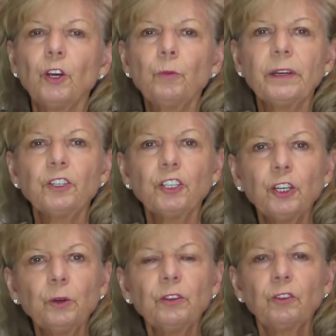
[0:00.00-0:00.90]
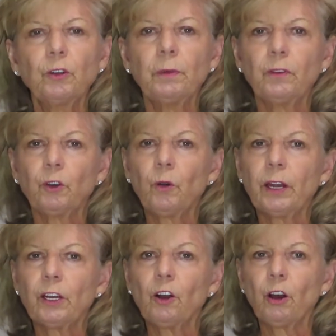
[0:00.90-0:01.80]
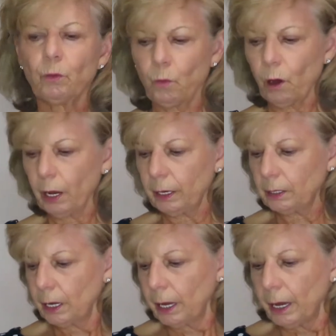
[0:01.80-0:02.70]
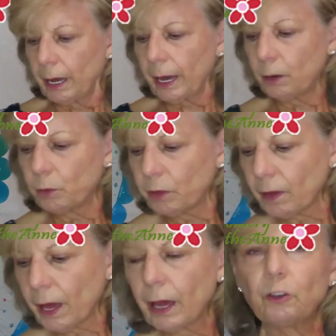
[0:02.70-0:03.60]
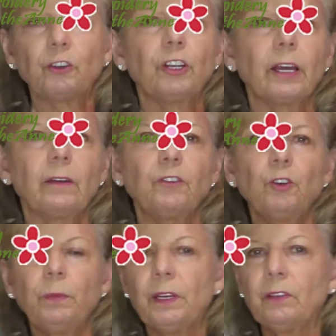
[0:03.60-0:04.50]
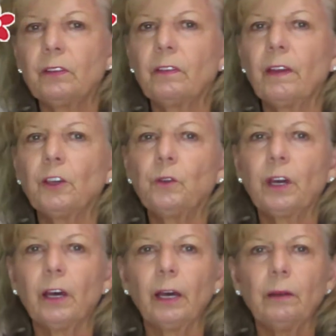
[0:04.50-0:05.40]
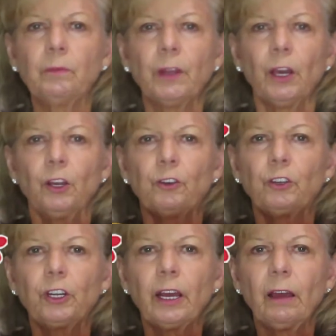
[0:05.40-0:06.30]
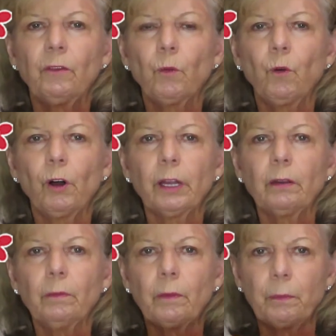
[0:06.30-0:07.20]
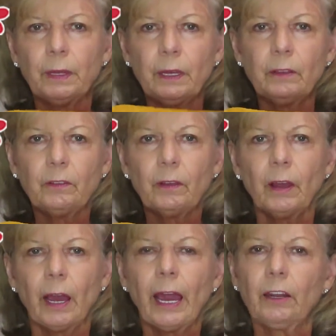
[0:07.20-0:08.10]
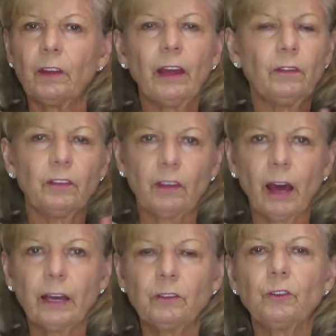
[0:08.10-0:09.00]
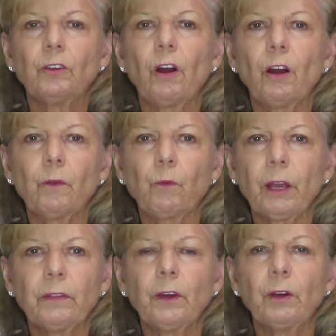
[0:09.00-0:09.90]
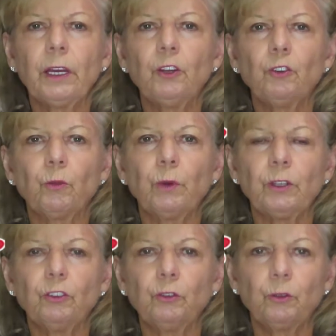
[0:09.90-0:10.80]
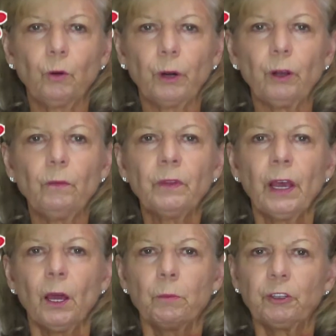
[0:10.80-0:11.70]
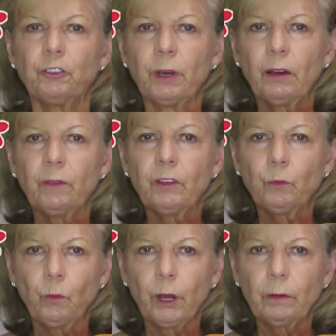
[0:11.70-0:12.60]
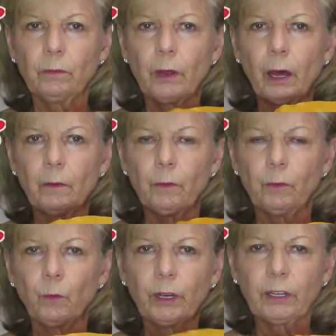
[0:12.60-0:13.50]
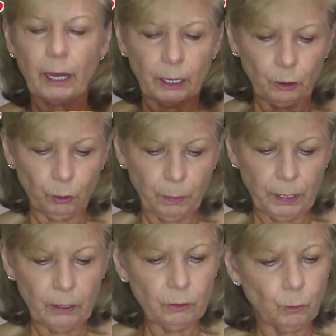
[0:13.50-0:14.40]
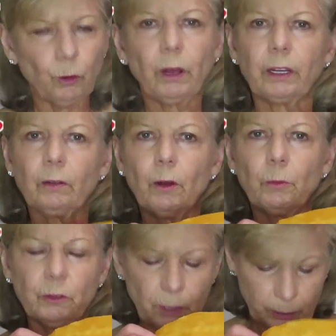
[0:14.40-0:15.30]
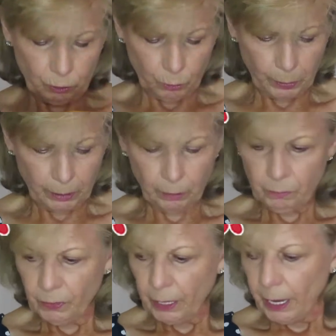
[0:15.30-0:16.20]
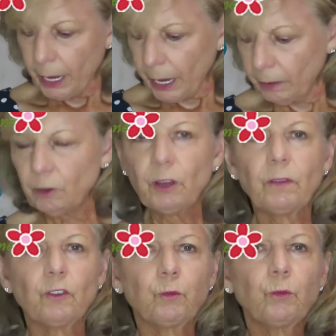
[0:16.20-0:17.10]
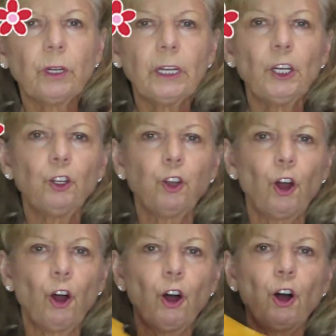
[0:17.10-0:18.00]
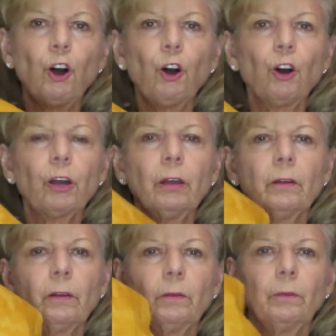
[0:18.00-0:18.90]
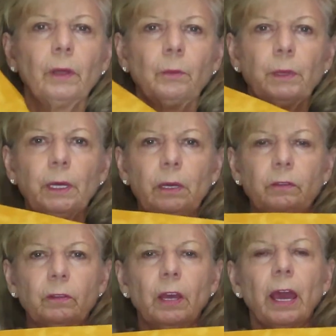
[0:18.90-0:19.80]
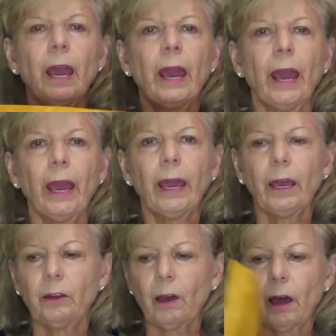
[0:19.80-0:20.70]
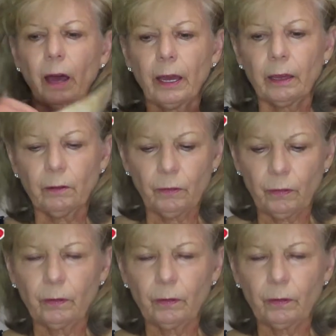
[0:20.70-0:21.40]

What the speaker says: hooping 2 is going to be the credit card wallet, and with that you're going to have 2 pieces that you cut. You're going to have the one piece, and the sizes are right there in your written tutorial, but you have this one rectangular piece, more like almost like a square, and then you have this really long piece, and I have